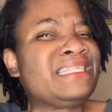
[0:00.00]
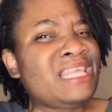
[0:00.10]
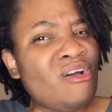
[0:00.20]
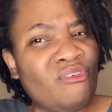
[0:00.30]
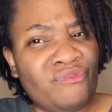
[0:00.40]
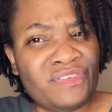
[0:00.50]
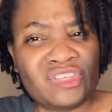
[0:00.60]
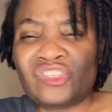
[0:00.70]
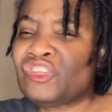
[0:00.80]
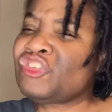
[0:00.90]

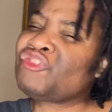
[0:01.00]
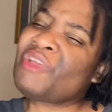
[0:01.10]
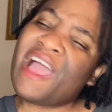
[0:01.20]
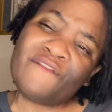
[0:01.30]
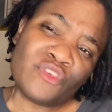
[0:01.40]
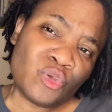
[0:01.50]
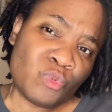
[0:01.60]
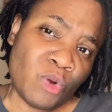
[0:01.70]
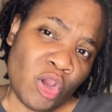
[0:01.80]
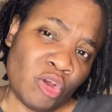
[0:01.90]
selfish, travel the
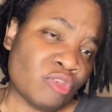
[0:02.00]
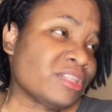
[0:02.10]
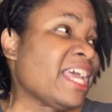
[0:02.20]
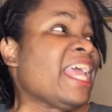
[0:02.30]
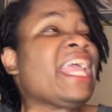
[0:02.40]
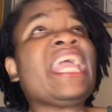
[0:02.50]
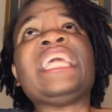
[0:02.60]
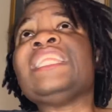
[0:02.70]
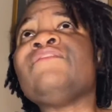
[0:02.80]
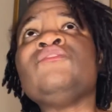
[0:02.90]
world,
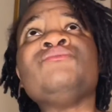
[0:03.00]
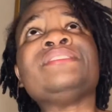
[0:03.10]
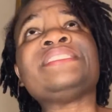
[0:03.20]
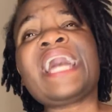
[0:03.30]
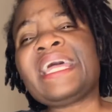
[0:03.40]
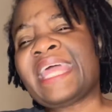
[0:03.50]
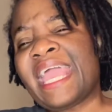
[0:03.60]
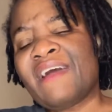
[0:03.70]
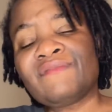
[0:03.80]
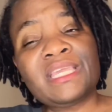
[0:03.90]
and if you decide to
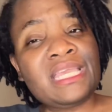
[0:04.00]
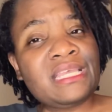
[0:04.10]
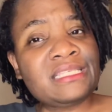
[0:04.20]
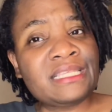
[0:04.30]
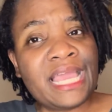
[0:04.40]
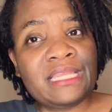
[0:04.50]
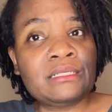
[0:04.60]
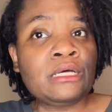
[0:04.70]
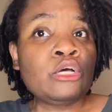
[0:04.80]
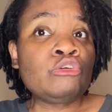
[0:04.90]
have kids later,
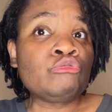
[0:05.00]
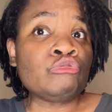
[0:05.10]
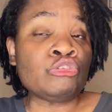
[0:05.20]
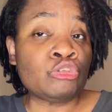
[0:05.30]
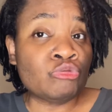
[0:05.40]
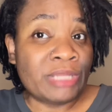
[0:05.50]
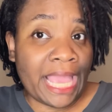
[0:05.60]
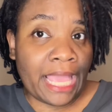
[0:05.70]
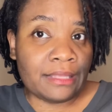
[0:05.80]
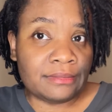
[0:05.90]
do
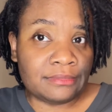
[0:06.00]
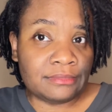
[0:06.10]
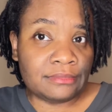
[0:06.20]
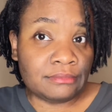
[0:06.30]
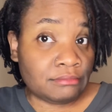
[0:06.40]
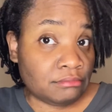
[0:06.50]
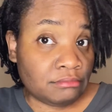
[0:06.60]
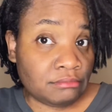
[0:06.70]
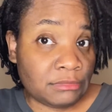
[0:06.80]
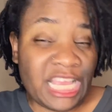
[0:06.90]
that.
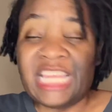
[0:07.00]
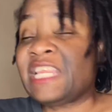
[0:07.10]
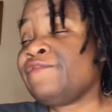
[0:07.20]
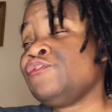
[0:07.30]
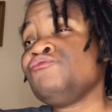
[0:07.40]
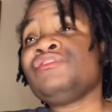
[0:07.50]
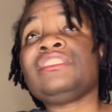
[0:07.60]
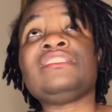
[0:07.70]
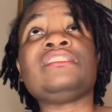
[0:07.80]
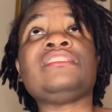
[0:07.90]
And if you
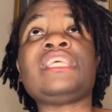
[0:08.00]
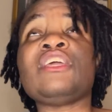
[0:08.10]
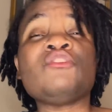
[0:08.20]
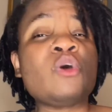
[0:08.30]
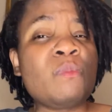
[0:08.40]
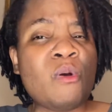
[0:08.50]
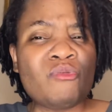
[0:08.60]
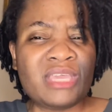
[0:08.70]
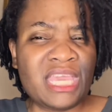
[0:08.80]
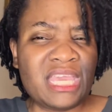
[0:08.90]
still don't
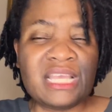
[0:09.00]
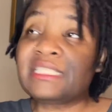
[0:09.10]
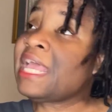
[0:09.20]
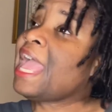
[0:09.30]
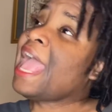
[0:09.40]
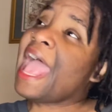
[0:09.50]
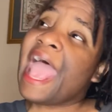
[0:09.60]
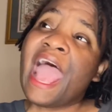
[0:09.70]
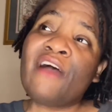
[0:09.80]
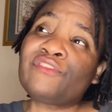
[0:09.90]
want kids
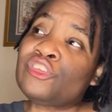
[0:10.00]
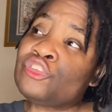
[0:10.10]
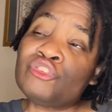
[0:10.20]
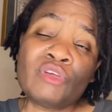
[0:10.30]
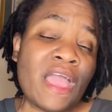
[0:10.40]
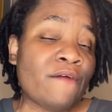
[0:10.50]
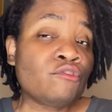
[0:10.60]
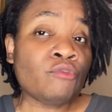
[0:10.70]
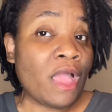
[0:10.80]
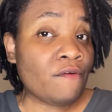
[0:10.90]
after you have
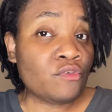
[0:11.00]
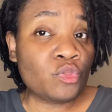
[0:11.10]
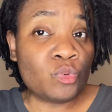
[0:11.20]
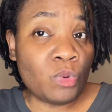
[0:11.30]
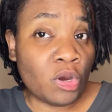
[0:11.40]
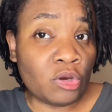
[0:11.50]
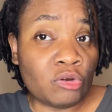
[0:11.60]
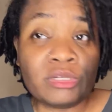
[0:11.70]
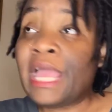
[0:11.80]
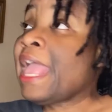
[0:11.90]
traveled the
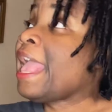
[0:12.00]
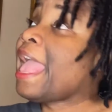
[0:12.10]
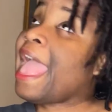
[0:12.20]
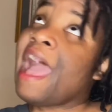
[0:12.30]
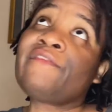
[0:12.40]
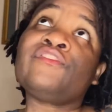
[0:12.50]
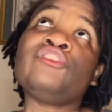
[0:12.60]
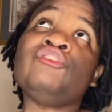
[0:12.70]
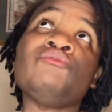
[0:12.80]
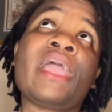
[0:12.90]
world, after
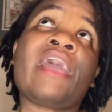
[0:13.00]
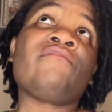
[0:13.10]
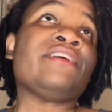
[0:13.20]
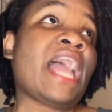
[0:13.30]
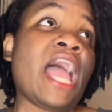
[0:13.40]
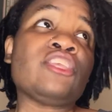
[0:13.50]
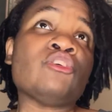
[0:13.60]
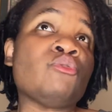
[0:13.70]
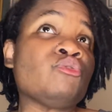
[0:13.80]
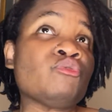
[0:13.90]
you have gotten
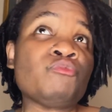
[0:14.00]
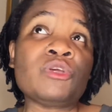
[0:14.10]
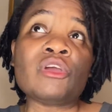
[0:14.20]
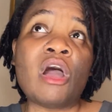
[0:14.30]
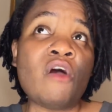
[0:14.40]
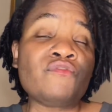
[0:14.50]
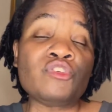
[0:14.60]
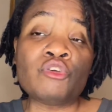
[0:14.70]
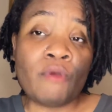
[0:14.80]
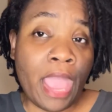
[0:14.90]
your career off the
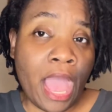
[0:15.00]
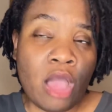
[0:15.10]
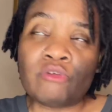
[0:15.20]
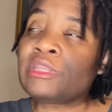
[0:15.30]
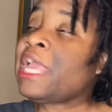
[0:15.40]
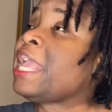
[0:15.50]
ground